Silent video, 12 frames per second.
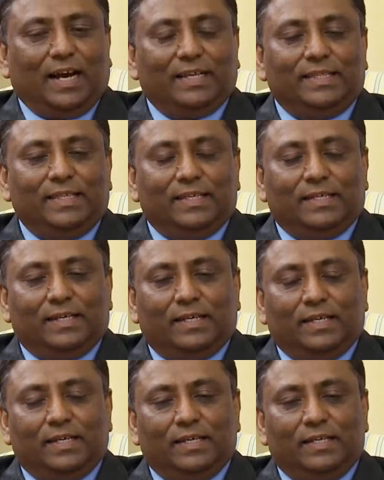I think
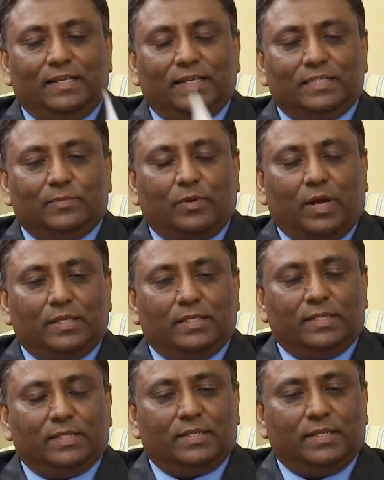India's
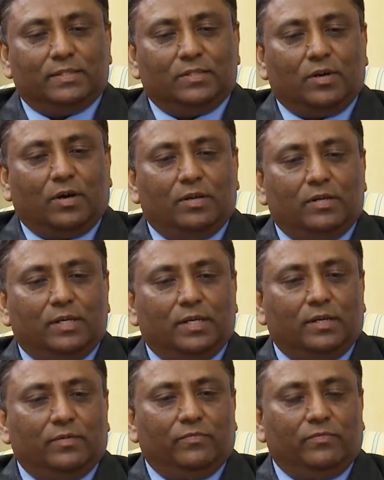project has gone
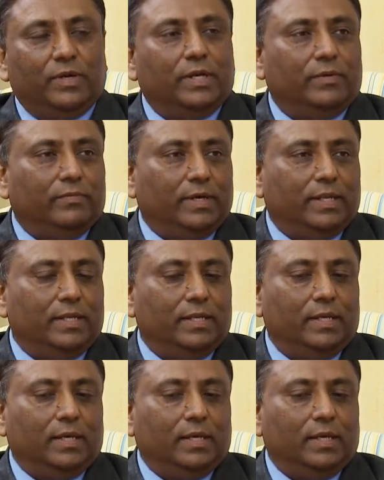very well.